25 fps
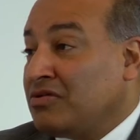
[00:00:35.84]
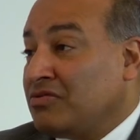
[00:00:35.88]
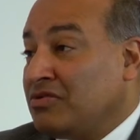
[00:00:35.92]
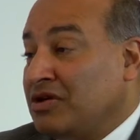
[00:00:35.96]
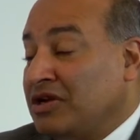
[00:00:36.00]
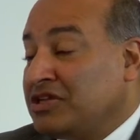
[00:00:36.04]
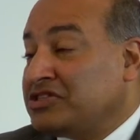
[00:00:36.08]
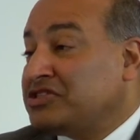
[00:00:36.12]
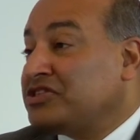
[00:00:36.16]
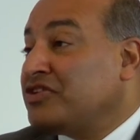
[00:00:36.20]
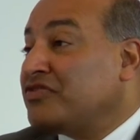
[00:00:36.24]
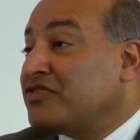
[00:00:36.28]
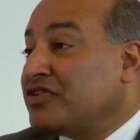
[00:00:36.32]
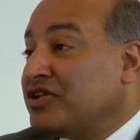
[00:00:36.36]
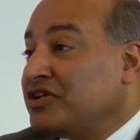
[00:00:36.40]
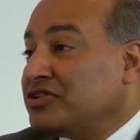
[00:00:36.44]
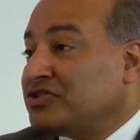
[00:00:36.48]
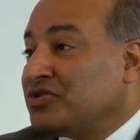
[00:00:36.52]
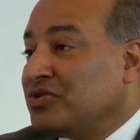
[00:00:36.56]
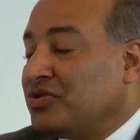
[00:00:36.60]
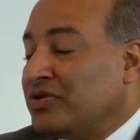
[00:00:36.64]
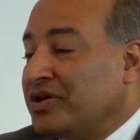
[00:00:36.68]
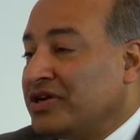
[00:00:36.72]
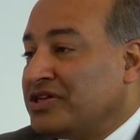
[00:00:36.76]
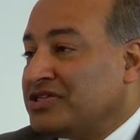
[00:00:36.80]
Well, it's difficult
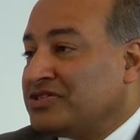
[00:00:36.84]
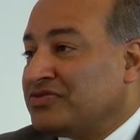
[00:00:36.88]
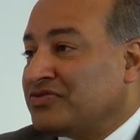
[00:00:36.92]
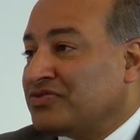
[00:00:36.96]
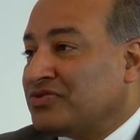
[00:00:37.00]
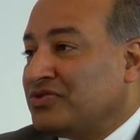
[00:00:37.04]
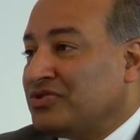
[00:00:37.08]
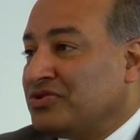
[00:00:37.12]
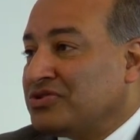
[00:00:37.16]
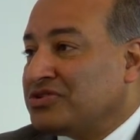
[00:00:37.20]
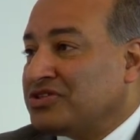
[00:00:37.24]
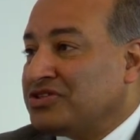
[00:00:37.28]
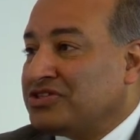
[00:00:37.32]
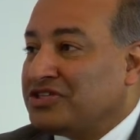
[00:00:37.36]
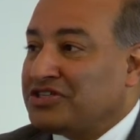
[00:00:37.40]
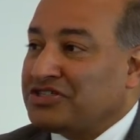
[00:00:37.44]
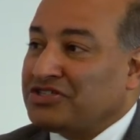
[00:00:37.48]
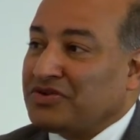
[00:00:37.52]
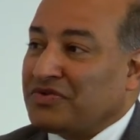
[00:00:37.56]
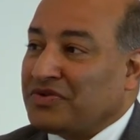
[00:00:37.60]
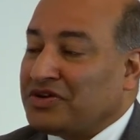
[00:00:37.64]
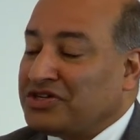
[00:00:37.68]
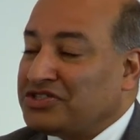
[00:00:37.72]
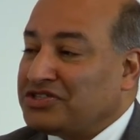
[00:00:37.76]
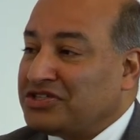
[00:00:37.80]
always, of course, to
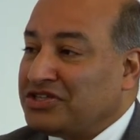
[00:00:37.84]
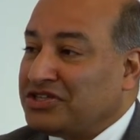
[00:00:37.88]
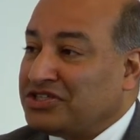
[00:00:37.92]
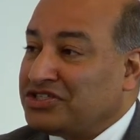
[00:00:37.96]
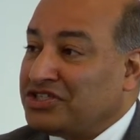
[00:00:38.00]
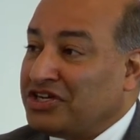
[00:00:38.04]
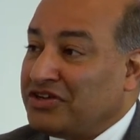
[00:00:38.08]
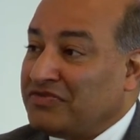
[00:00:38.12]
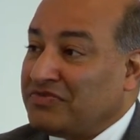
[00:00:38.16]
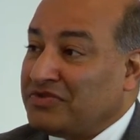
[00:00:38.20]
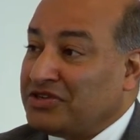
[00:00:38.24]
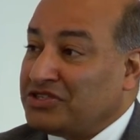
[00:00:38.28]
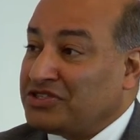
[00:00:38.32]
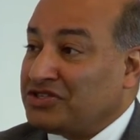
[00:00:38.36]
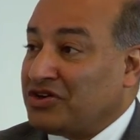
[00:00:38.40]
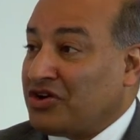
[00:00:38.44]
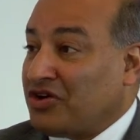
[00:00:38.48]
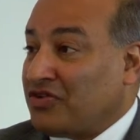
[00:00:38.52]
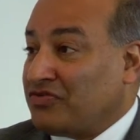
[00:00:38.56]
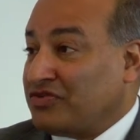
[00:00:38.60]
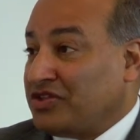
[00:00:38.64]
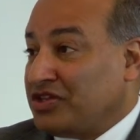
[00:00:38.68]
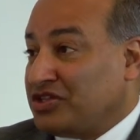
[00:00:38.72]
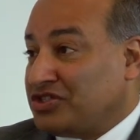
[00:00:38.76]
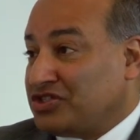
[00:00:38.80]
distinguish the achievements
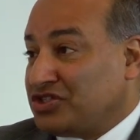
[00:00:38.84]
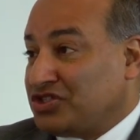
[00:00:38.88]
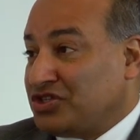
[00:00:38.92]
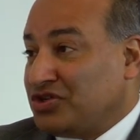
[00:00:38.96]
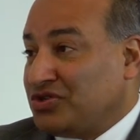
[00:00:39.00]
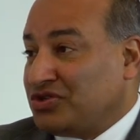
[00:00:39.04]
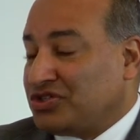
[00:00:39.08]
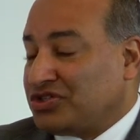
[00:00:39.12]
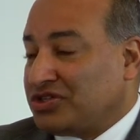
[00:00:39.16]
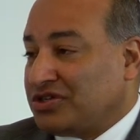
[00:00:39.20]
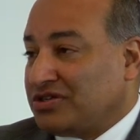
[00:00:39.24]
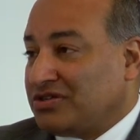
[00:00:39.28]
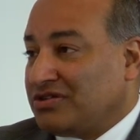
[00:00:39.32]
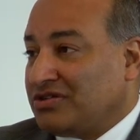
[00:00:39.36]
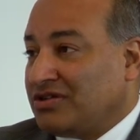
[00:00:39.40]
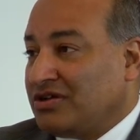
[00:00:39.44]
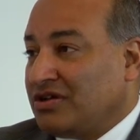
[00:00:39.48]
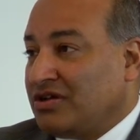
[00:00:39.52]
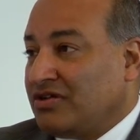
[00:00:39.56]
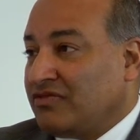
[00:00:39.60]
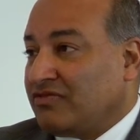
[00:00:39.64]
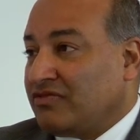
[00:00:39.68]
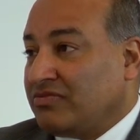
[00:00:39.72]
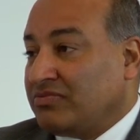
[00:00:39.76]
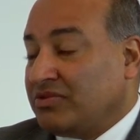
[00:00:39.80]
of the institution
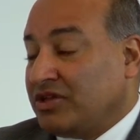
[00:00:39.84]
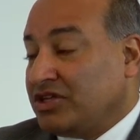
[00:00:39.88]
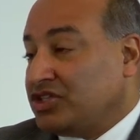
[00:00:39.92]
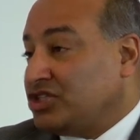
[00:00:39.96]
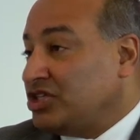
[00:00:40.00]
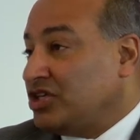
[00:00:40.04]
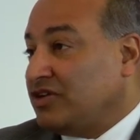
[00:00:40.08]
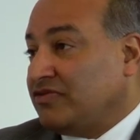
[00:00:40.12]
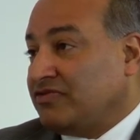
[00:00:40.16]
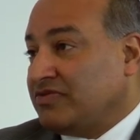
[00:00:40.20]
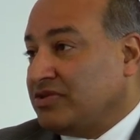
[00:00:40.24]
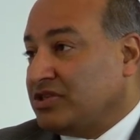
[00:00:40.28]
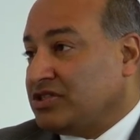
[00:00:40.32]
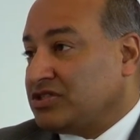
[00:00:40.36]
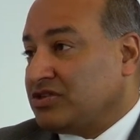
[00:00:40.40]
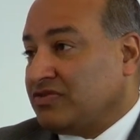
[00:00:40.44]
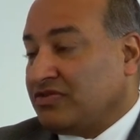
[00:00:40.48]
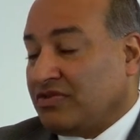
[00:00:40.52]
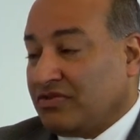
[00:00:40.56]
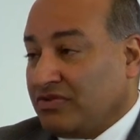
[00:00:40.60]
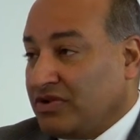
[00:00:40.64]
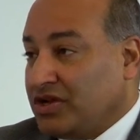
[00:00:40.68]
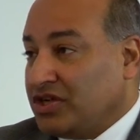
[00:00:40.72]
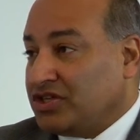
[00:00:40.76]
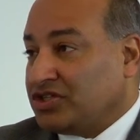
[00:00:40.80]
from the achievements of
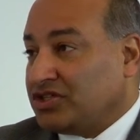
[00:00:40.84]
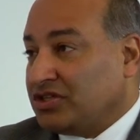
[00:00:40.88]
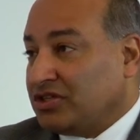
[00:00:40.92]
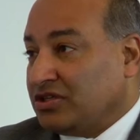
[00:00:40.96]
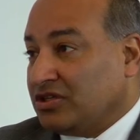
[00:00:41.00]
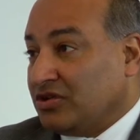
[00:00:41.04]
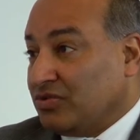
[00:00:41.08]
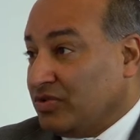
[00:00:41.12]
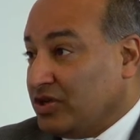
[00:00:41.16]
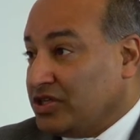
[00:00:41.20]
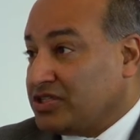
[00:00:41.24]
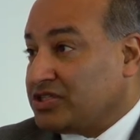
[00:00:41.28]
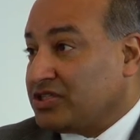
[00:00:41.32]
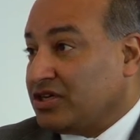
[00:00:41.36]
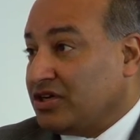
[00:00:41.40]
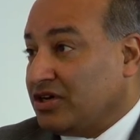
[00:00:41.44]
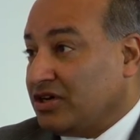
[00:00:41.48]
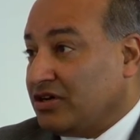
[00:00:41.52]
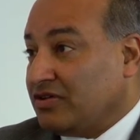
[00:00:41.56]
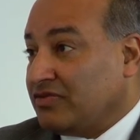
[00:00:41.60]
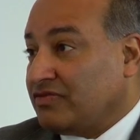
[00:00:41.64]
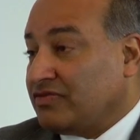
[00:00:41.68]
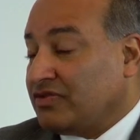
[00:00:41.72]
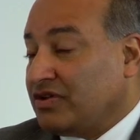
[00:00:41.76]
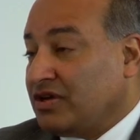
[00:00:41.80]
the region that we
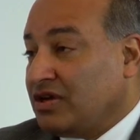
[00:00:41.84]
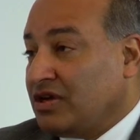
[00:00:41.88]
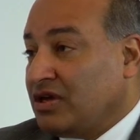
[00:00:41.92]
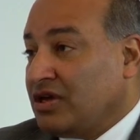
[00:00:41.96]
serve.